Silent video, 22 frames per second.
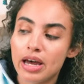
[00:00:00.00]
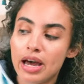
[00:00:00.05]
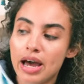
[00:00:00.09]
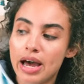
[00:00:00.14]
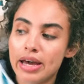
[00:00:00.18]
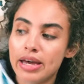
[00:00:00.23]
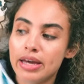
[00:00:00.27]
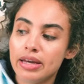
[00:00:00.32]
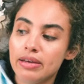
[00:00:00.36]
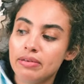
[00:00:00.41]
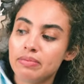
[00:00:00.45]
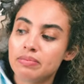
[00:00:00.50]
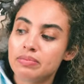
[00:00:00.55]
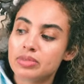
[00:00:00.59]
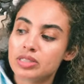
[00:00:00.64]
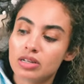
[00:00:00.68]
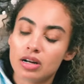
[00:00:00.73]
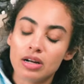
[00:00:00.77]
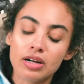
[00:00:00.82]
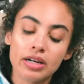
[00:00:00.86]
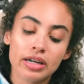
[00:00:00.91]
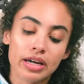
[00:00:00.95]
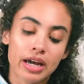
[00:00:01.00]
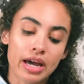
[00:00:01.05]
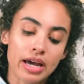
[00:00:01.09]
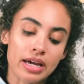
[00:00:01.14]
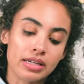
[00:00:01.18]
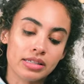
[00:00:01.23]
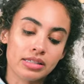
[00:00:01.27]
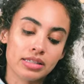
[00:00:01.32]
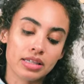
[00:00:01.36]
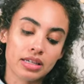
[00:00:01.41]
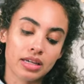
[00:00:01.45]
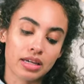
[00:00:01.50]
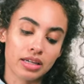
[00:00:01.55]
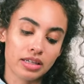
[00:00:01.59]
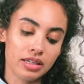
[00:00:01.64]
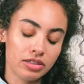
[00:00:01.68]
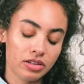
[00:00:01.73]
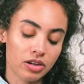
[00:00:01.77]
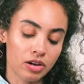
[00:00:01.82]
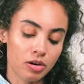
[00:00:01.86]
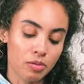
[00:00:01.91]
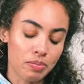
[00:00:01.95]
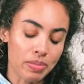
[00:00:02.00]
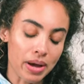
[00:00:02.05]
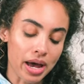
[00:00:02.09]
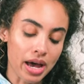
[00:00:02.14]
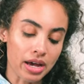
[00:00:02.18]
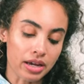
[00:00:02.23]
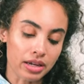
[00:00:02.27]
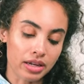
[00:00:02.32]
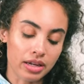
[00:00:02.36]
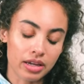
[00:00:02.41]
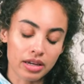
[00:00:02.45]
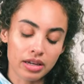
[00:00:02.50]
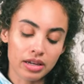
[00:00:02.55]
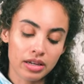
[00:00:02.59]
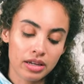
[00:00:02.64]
I'm sorry guys, like I need to go back.